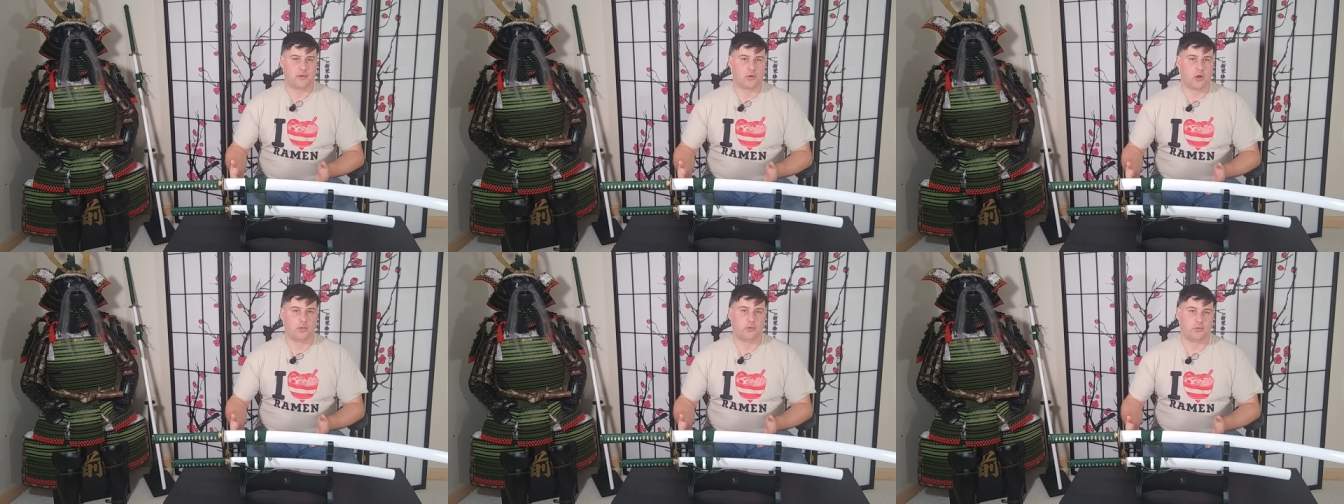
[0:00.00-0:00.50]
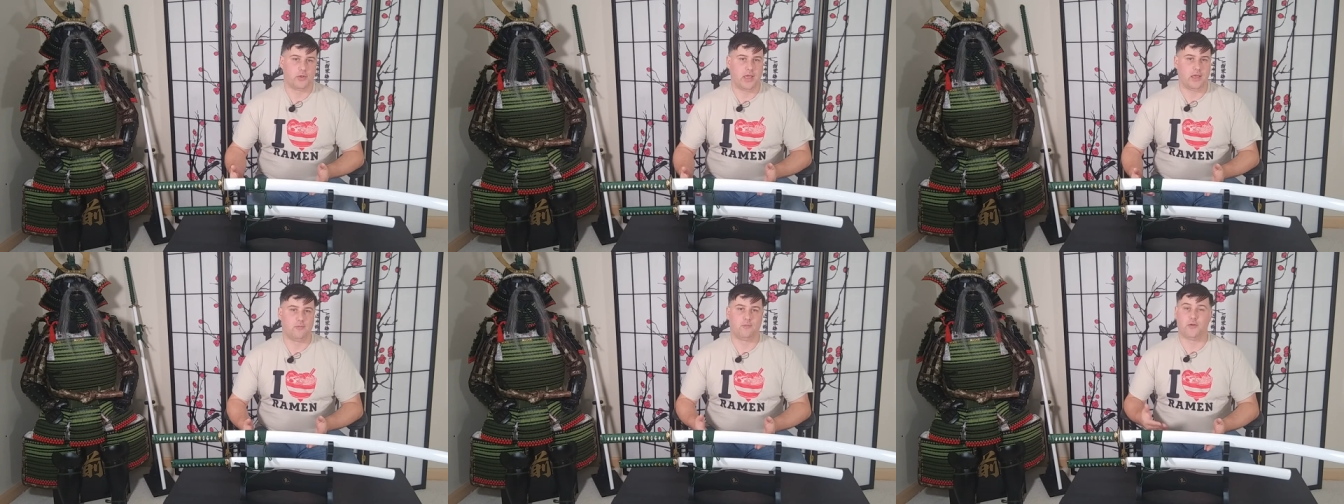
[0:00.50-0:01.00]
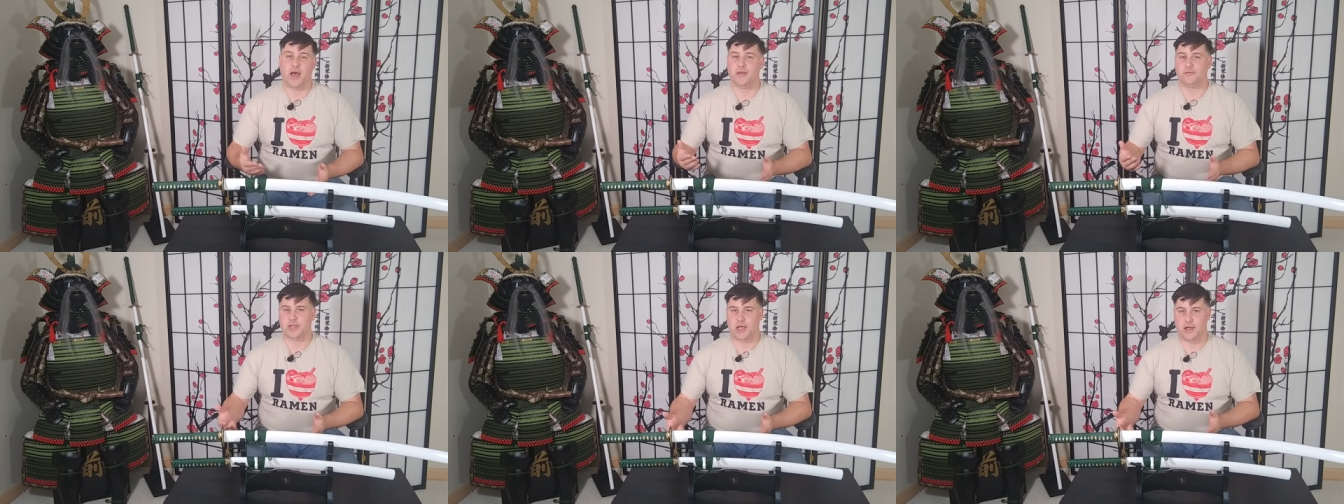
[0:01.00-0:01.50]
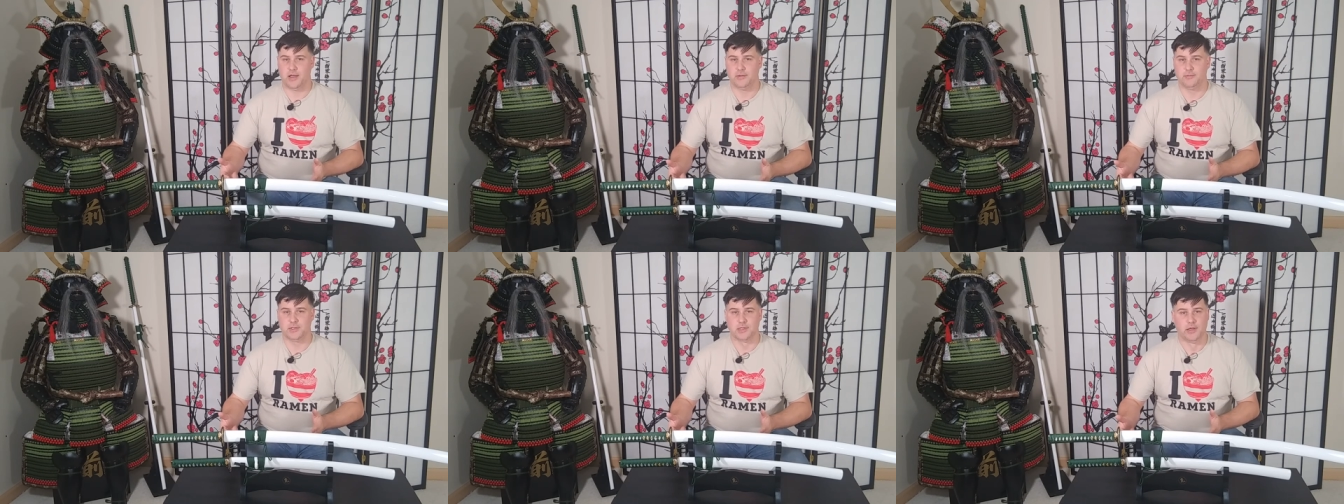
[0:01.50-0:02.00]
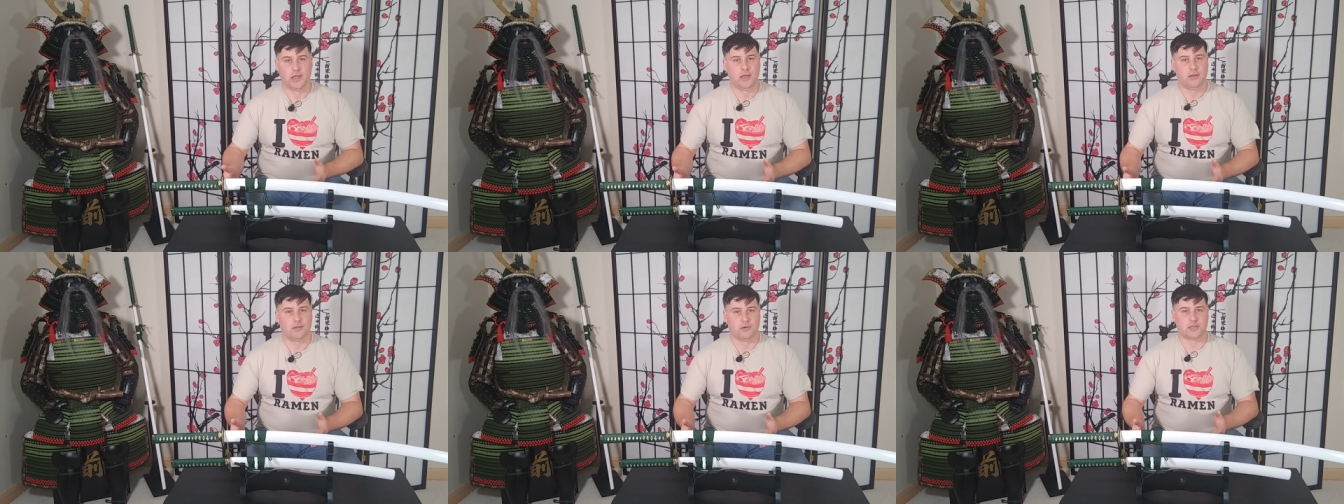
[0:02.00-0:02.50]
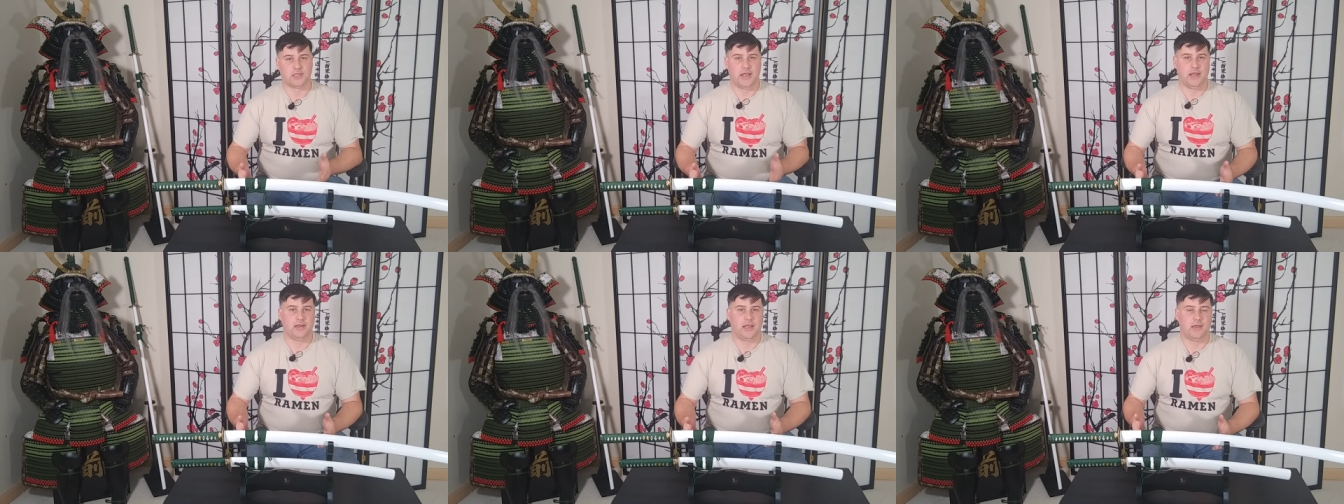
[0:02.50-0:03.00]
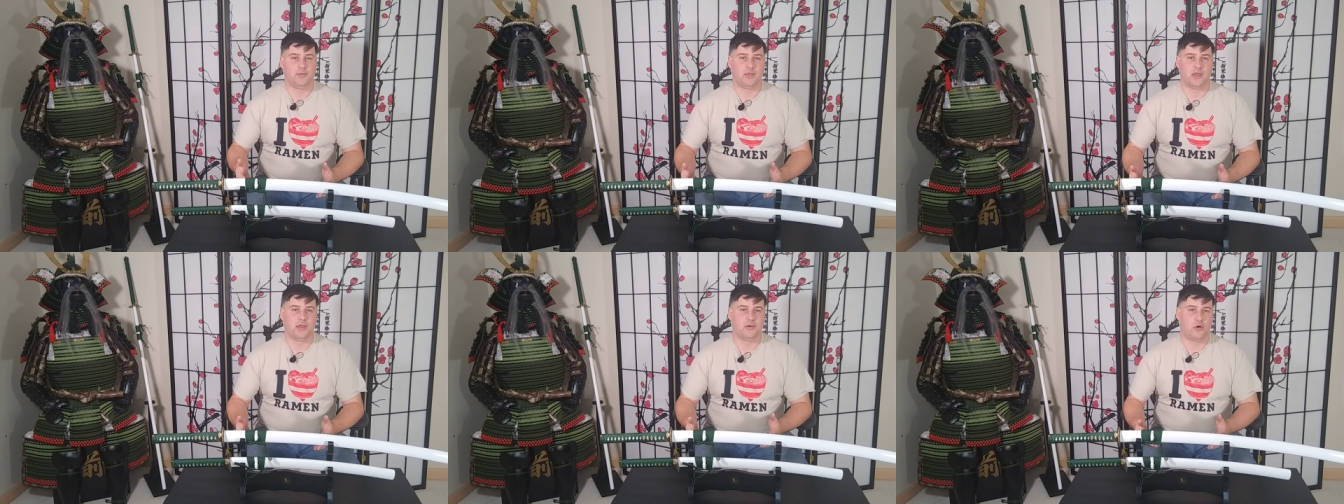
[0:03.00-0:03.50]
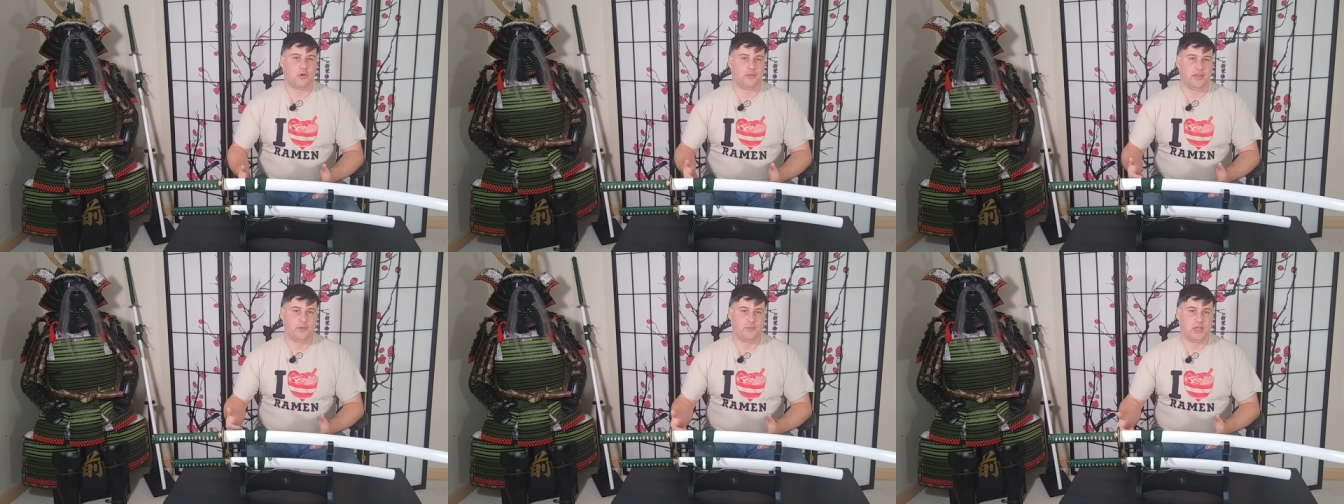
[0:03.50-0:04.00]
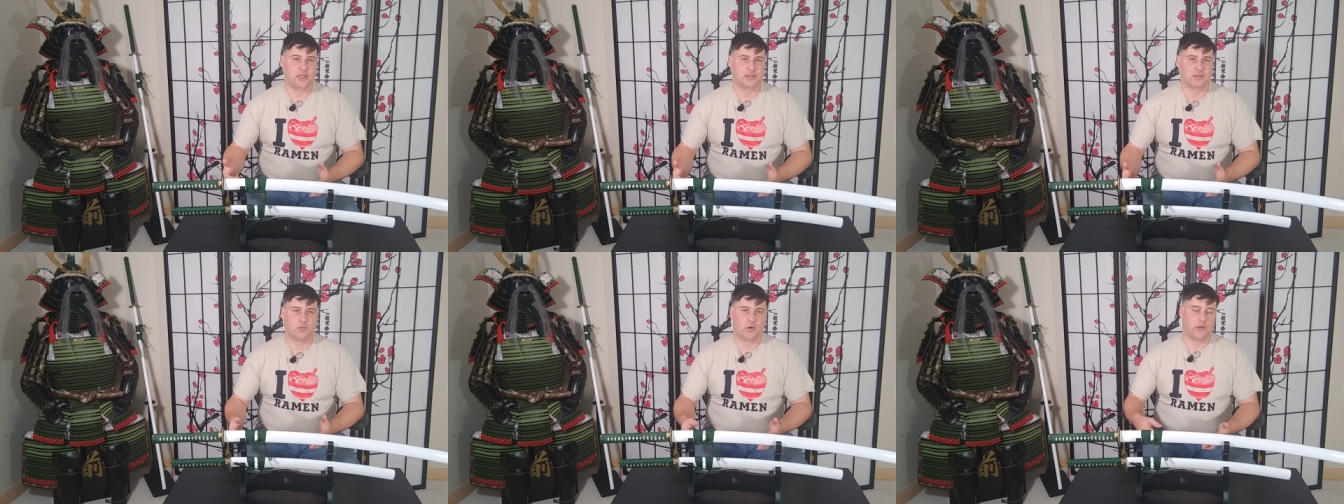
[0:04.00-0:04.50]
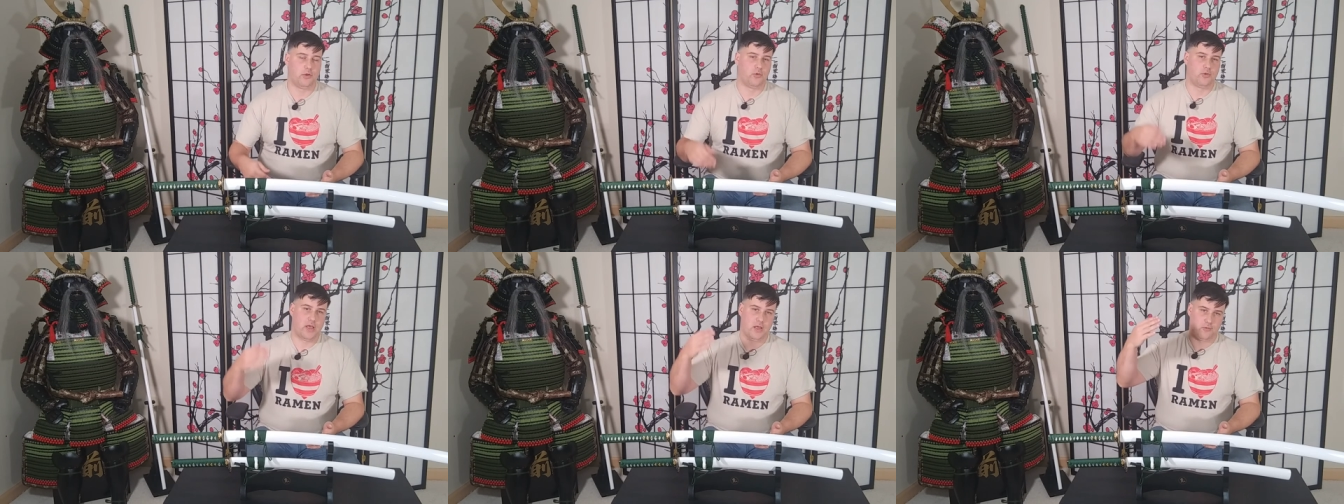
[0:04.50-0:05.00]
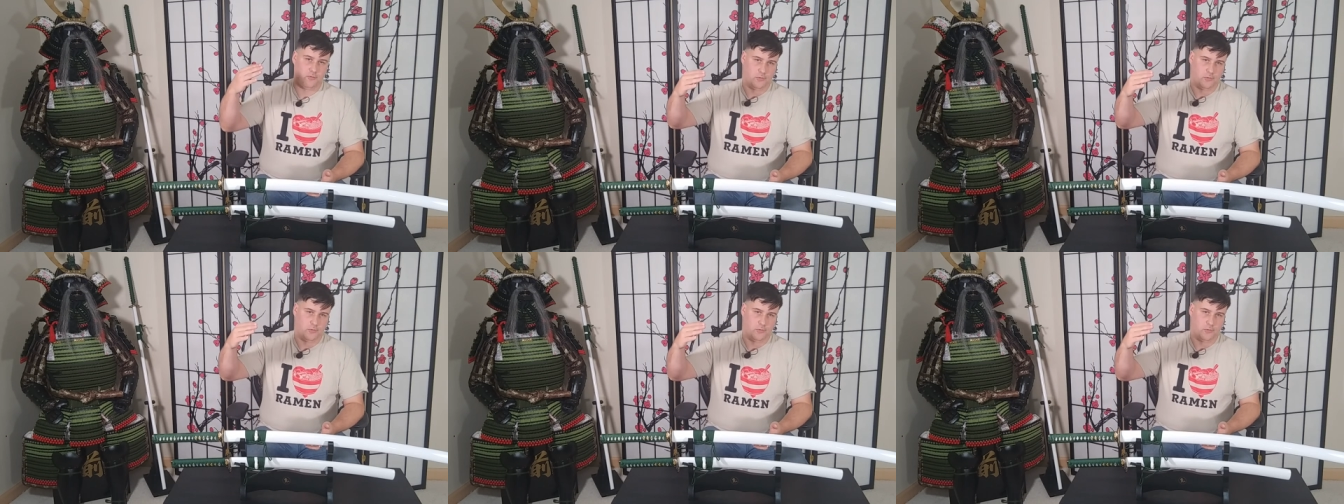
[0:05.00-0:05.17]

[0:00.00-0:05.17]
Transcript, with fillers: I've gone through the game five times. There's an end game thing called the Abyss, where you go down